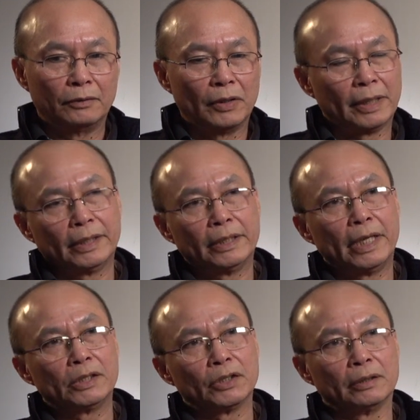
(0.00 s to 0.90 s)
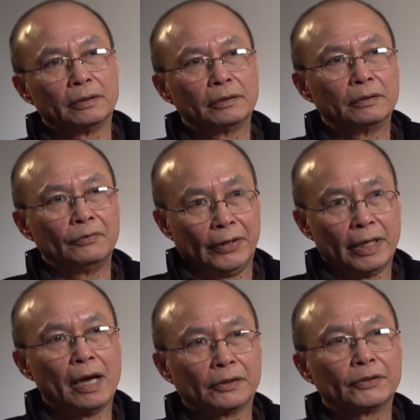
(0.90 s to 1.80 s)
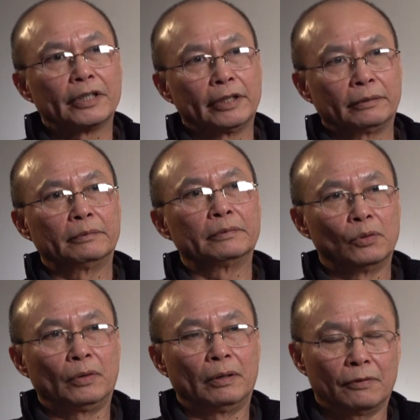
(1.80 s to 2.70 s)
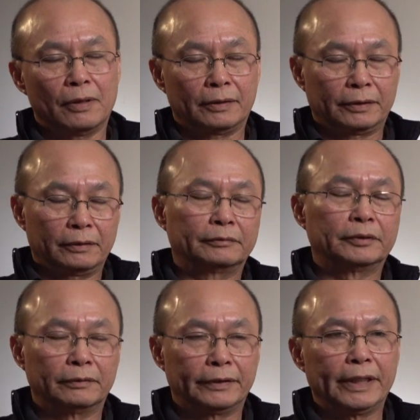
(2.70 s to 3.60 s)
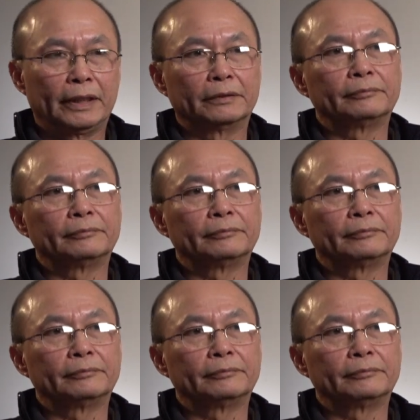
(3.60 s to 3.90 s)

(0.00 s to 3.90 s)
United Nations feed us, looking for us every day.